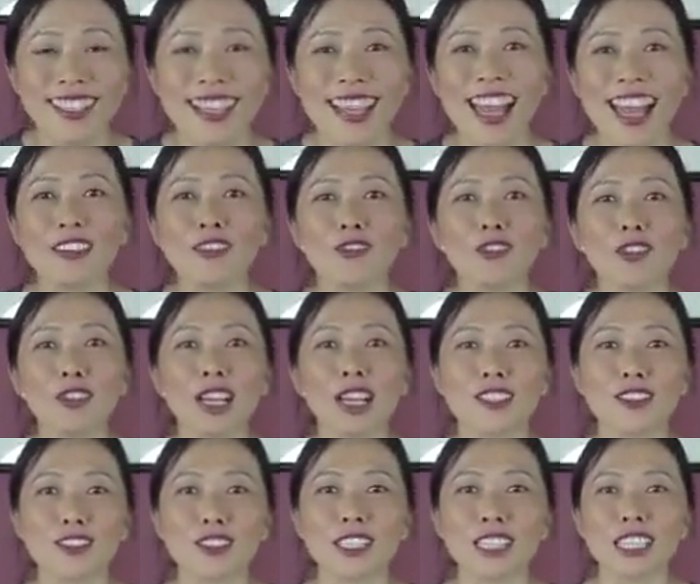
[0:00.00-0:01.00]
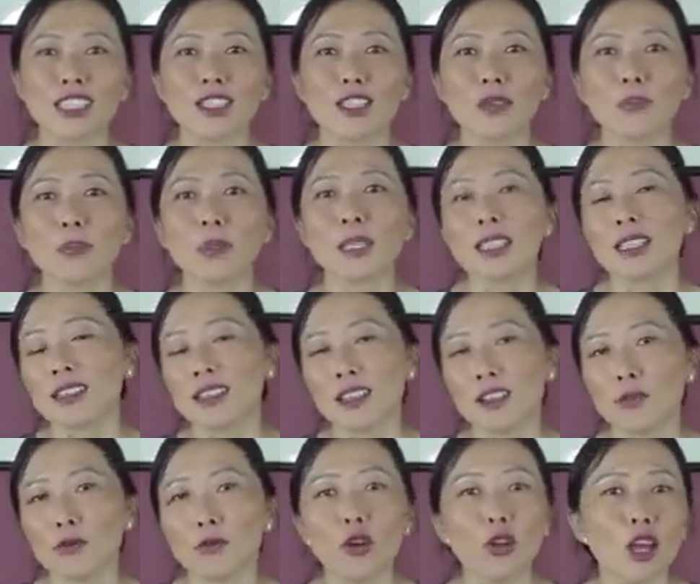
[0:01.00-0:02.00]
And for others, it could be
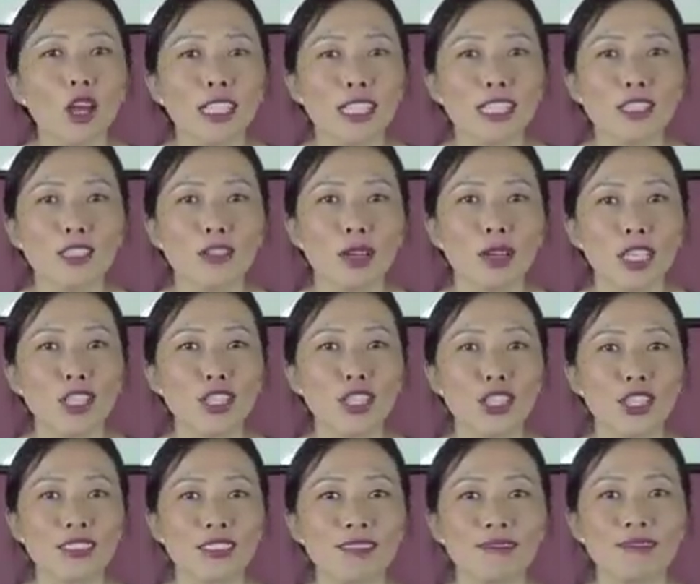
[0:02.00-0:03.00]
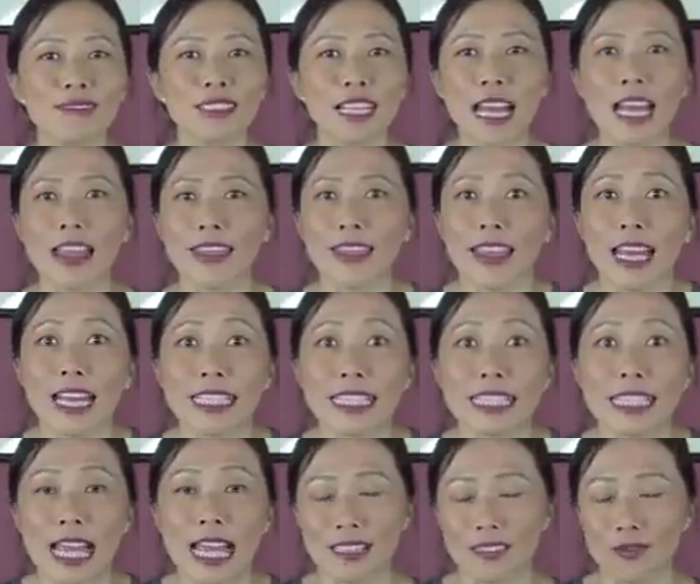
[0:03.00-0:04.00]
full-on intervention, and that's
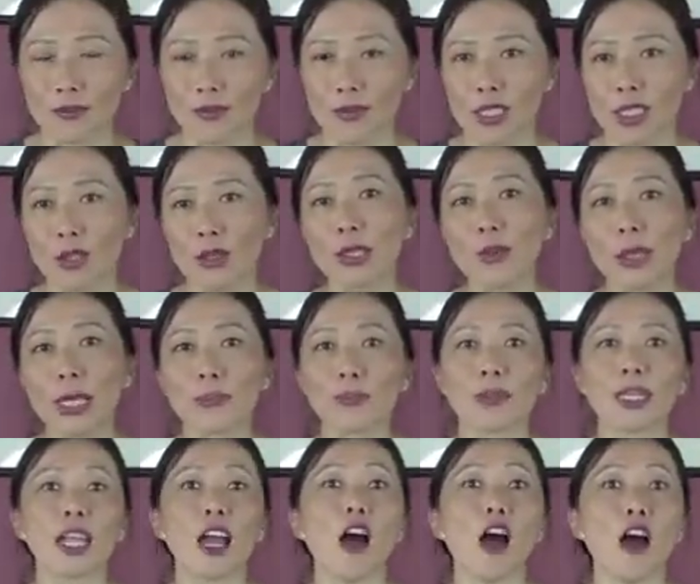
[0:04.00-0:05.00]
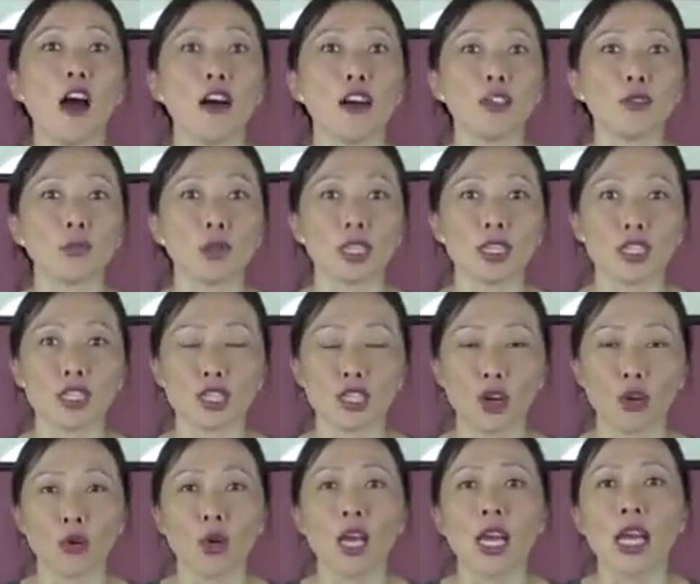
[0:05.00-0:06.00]
that. So anyway, on with the
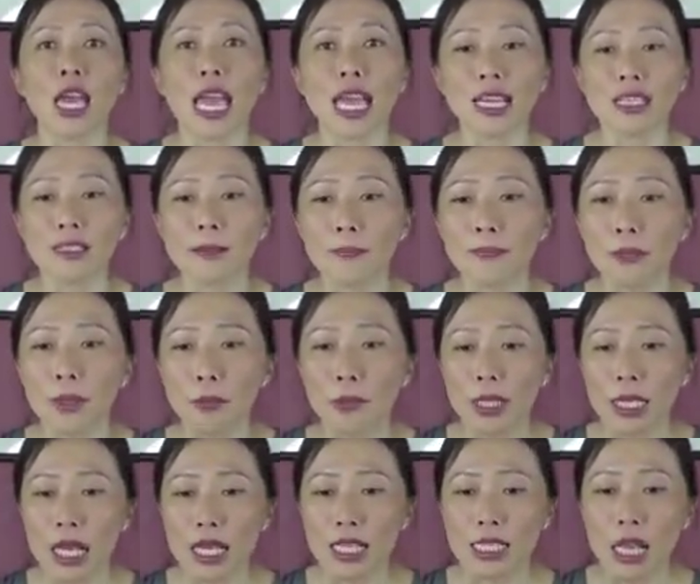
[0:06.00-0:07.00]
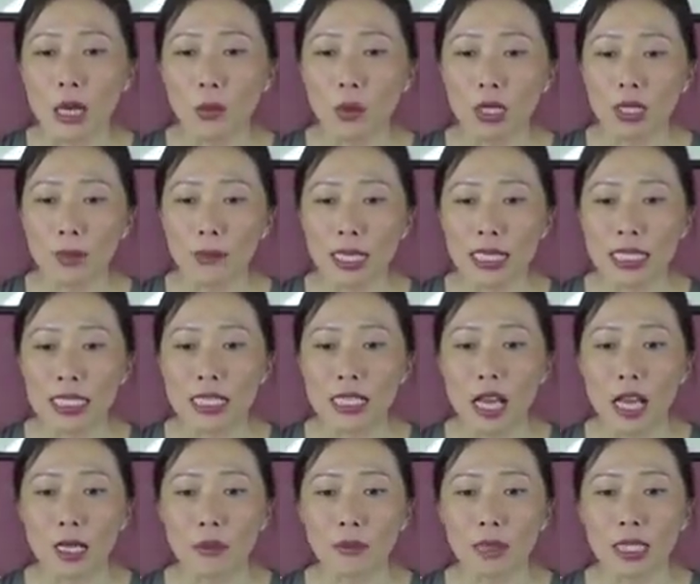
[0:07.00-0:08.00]
show. And because I want to make it
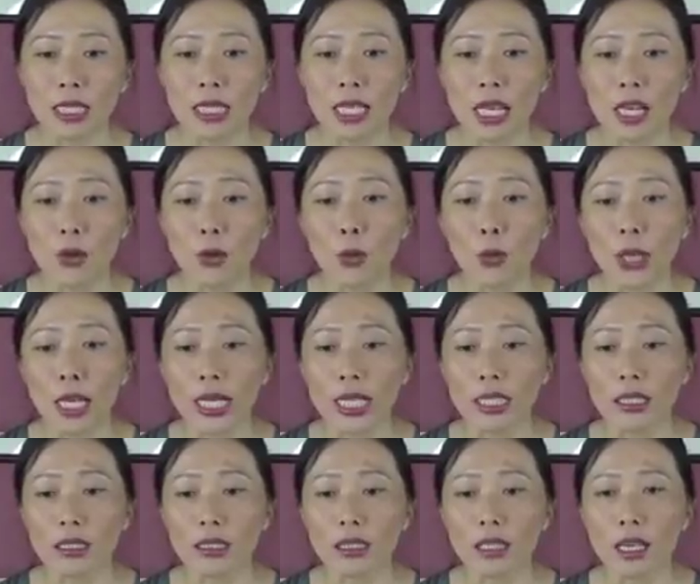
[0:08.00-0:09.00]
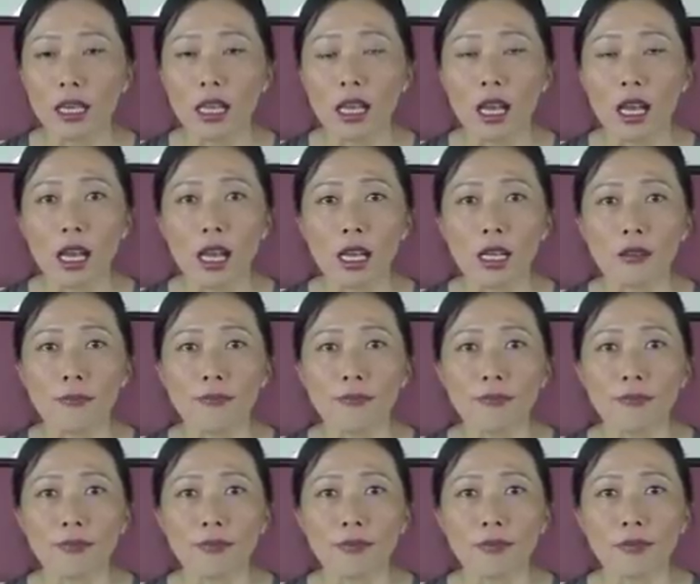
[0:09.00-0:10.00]
timely, where
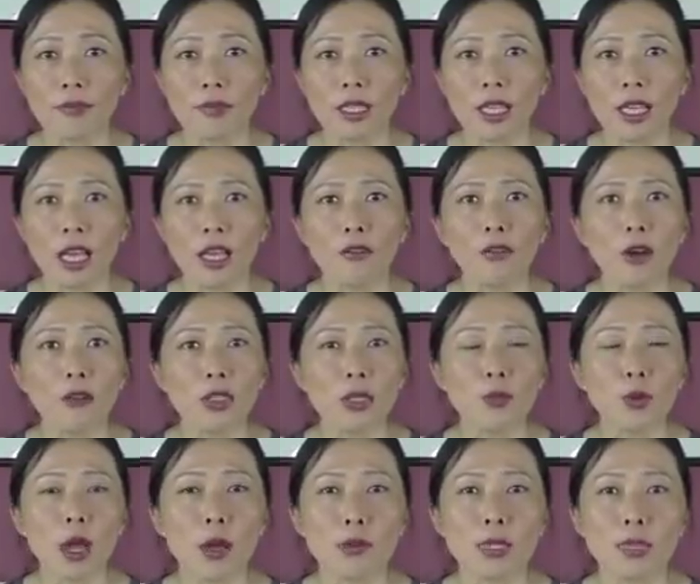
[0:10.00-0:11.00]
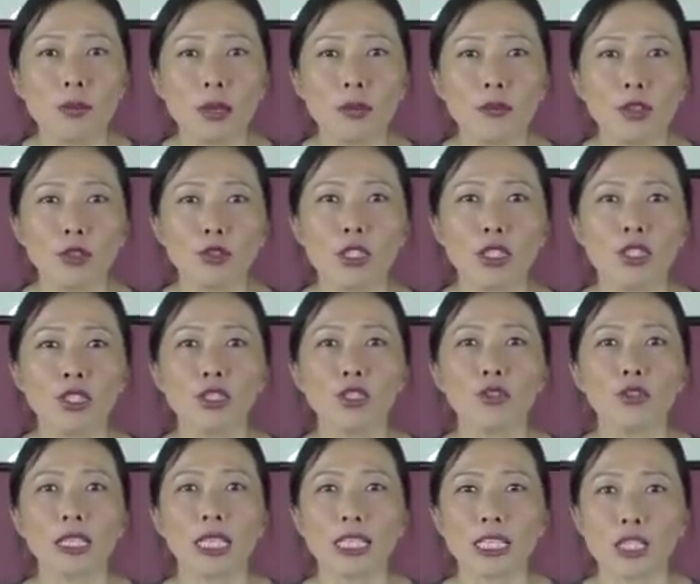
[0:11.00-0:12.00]
I've always promised my viewers to do
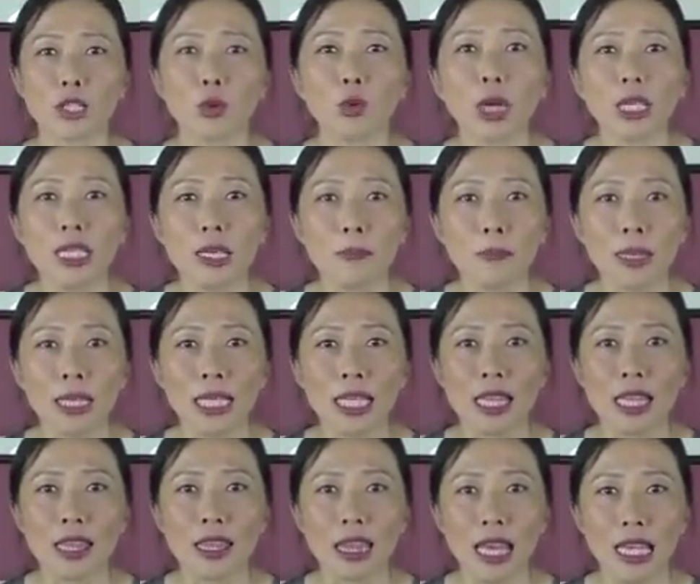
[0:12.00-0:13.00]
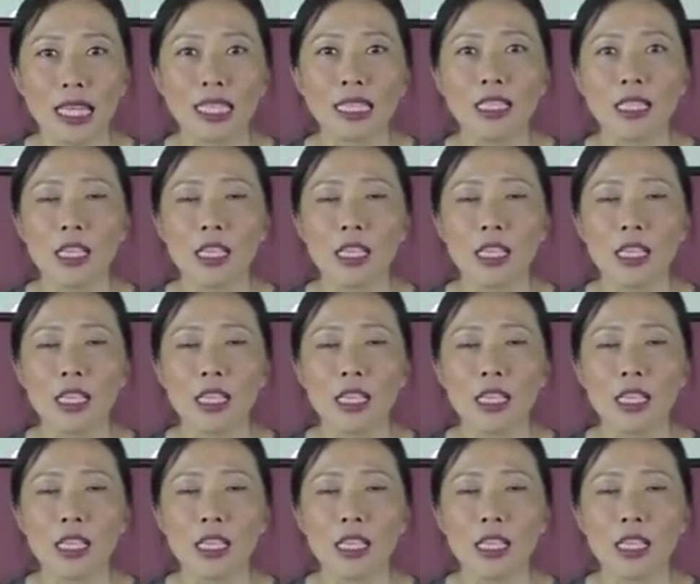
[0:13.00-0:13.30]
like a 20-minute thing.